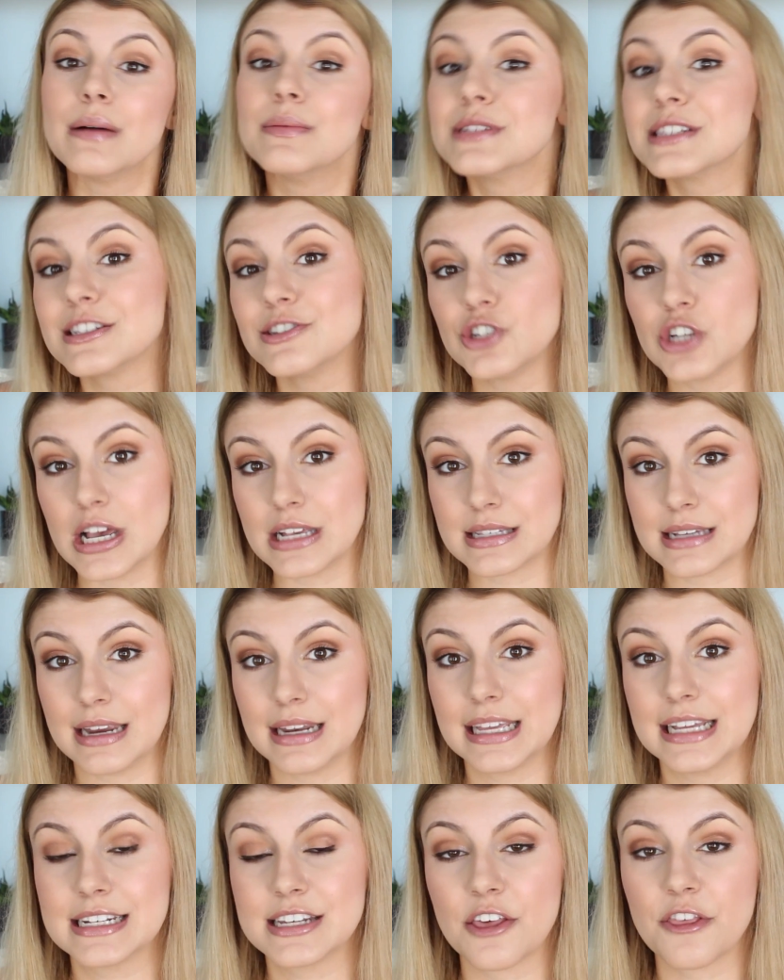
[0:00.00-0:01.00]
I would suggest
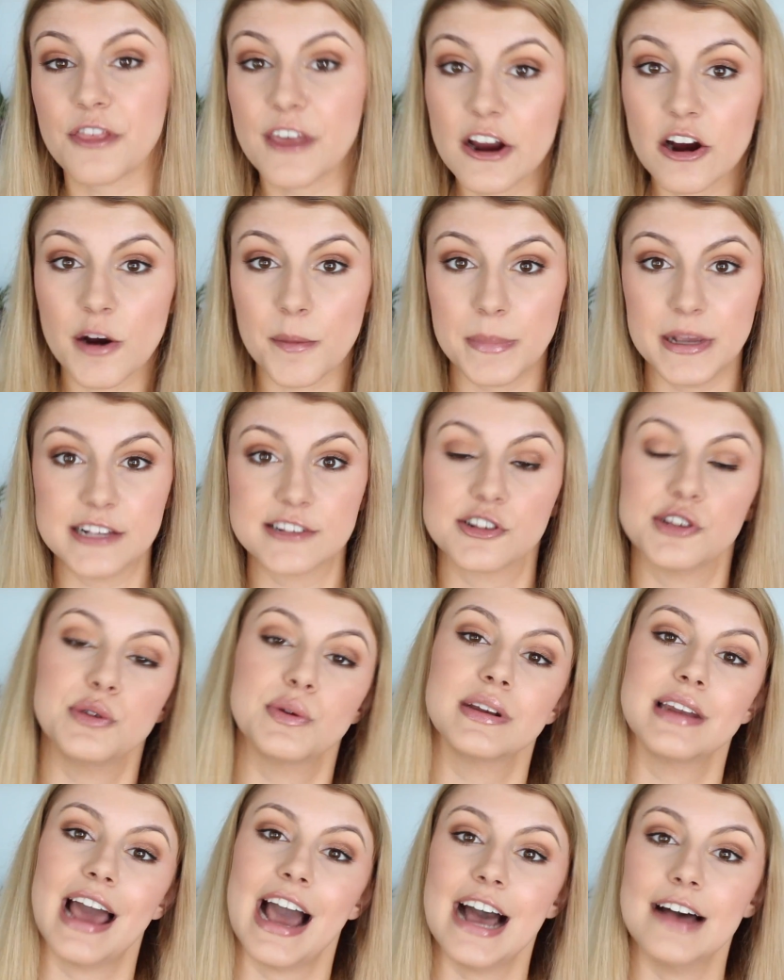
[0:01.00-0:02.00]
getting into therapy so you
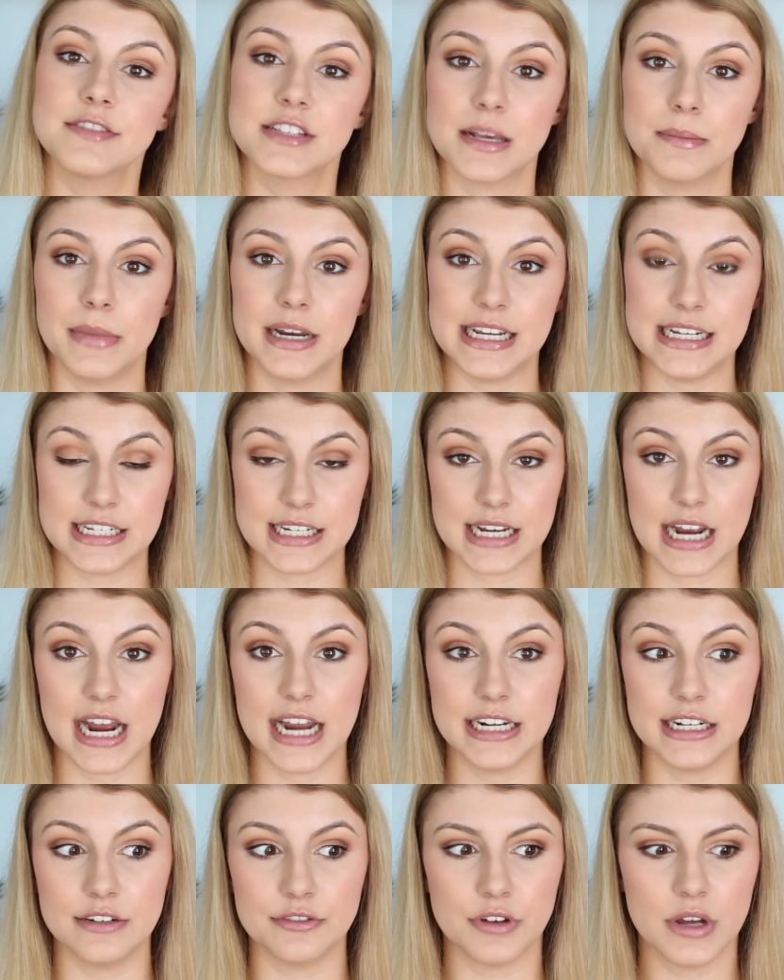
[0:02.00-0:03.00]
can have somebody to
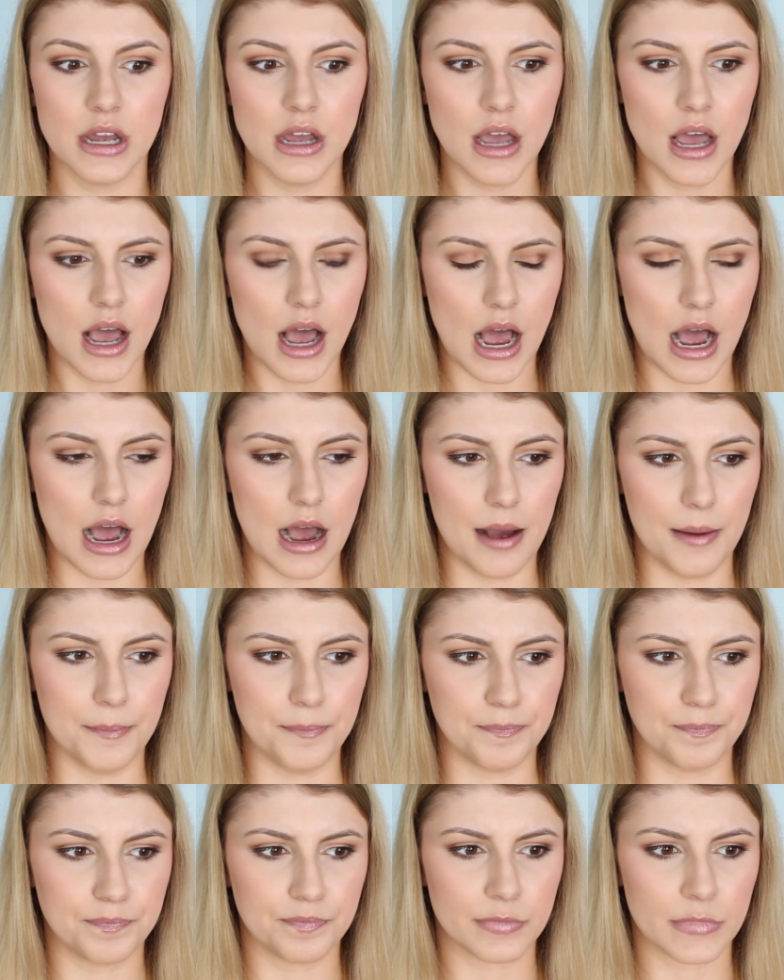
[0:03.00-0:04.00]
kind of
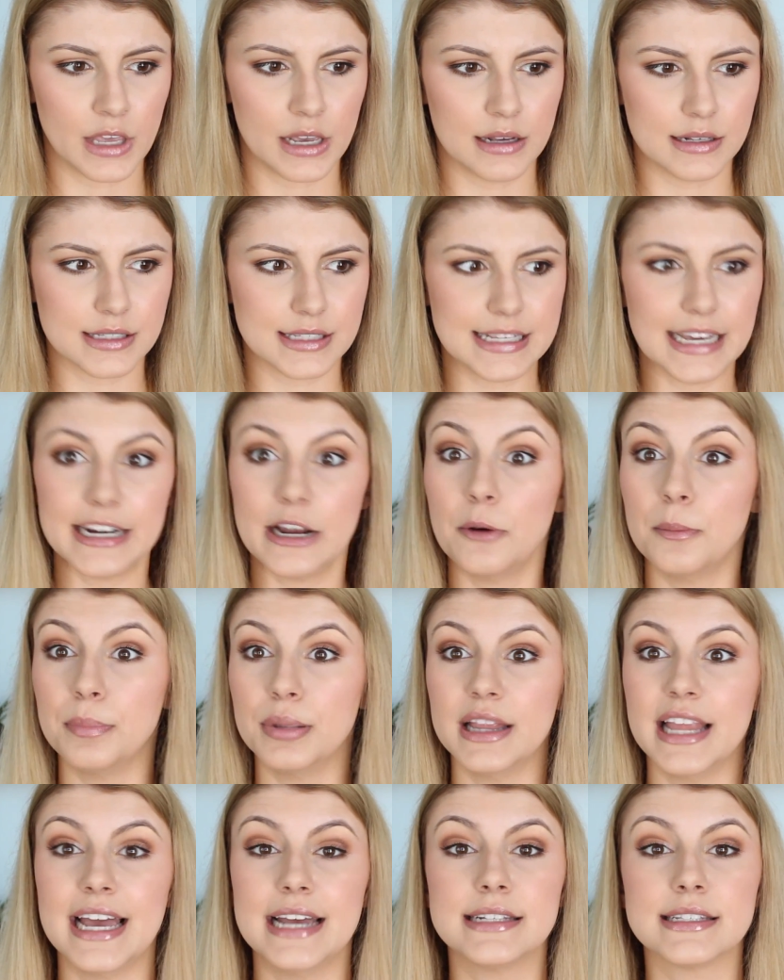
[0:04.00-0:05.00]
set
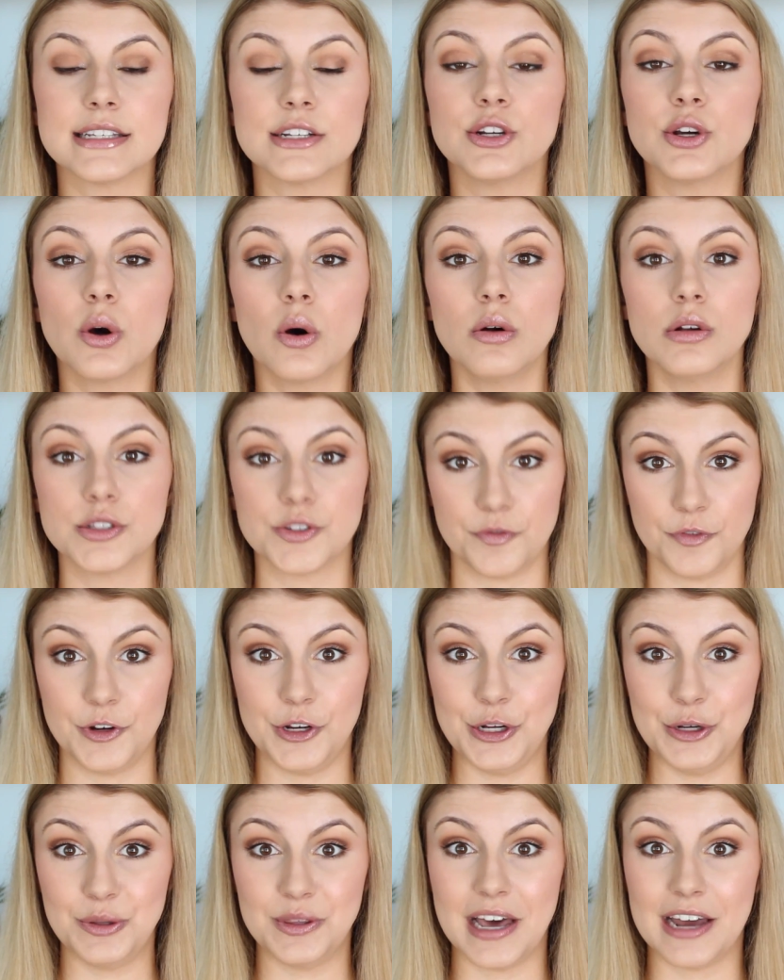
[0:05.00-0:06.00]
out plans and goals for
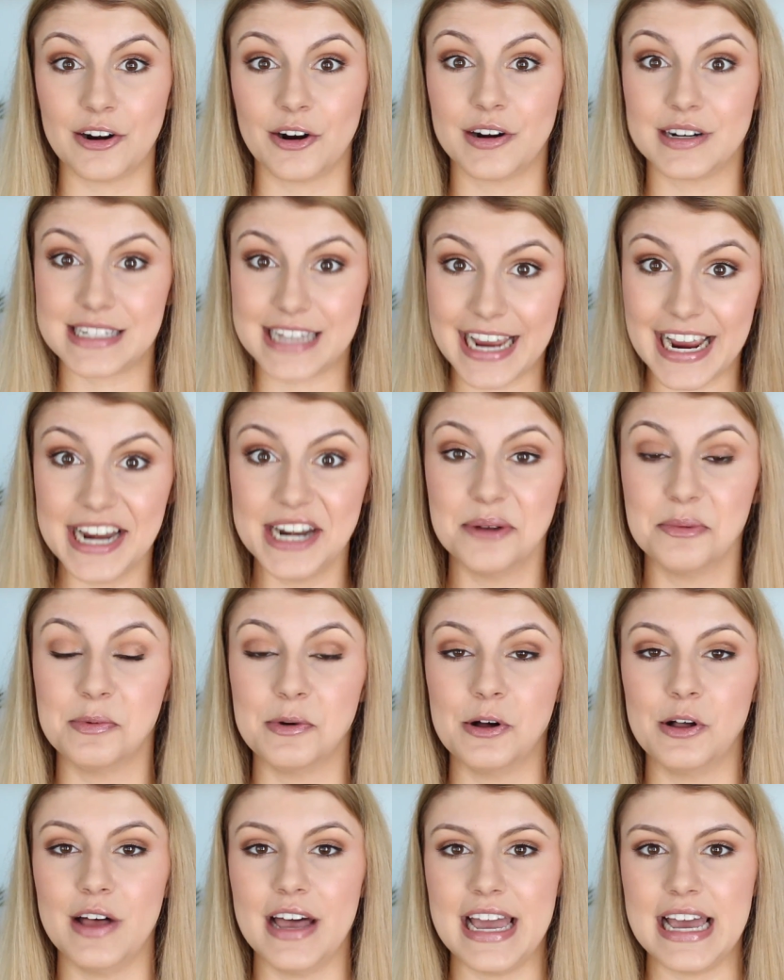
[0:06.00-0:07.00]
you that are
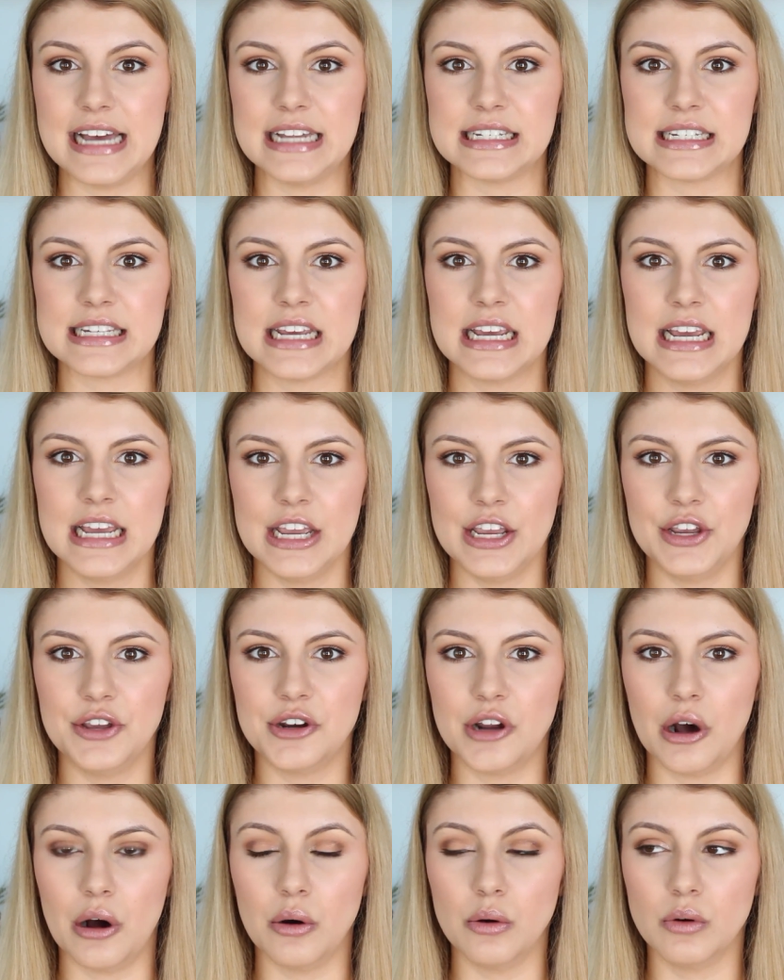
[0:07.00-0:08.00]
attainable and,
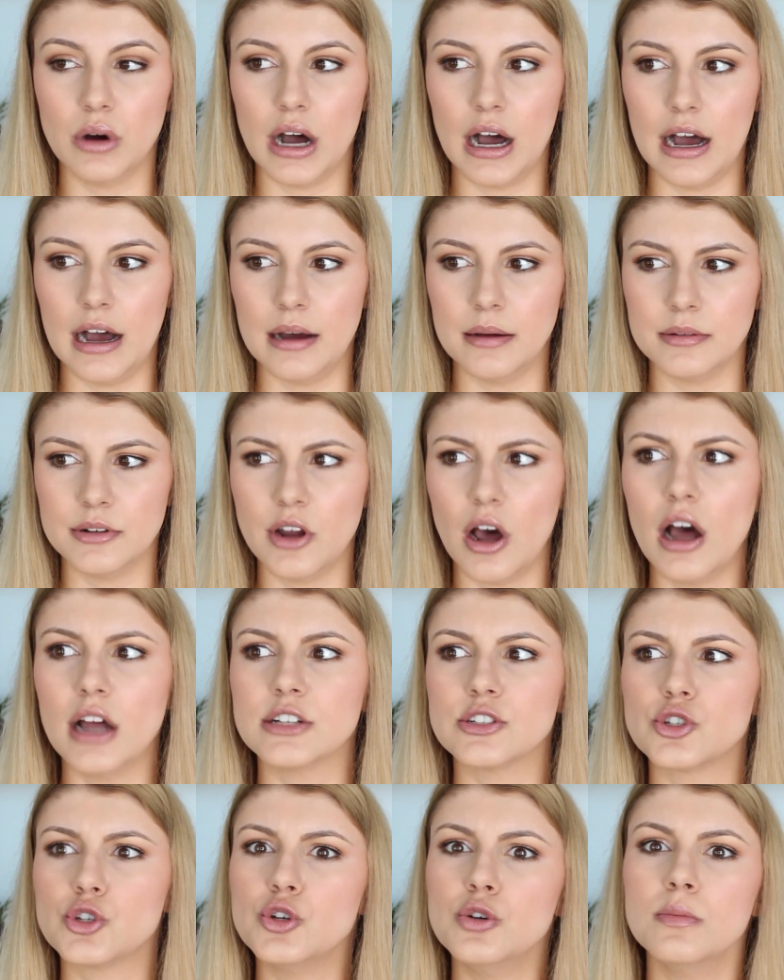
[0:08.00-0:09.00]
you know,
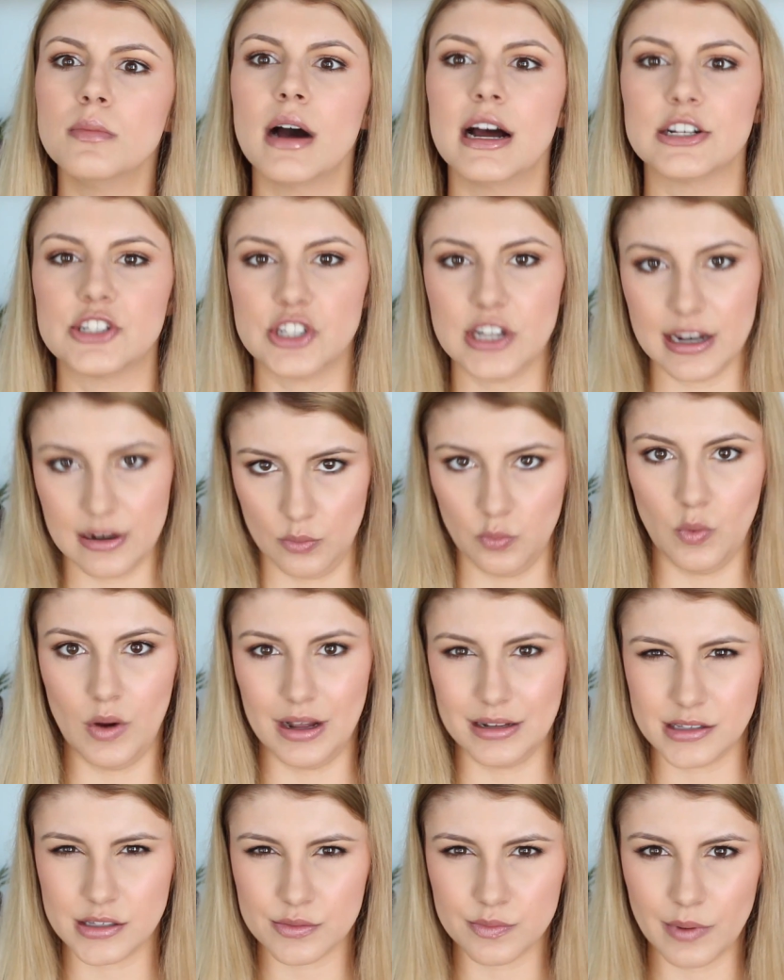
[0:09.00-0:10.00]
not too much at
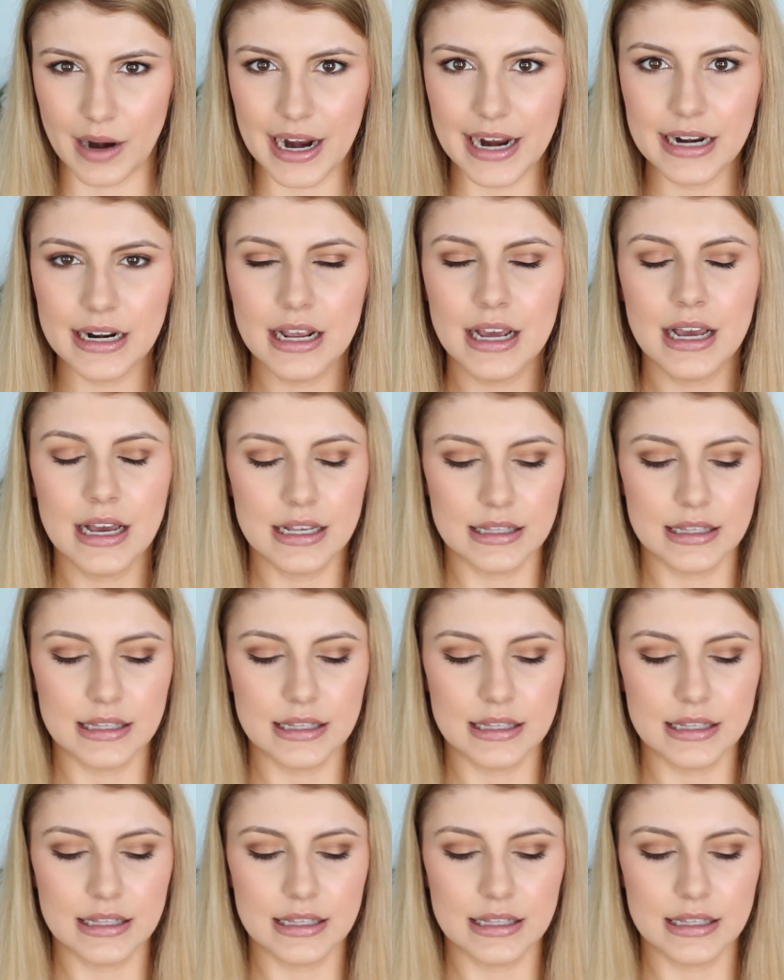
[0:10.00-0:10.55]
once, right?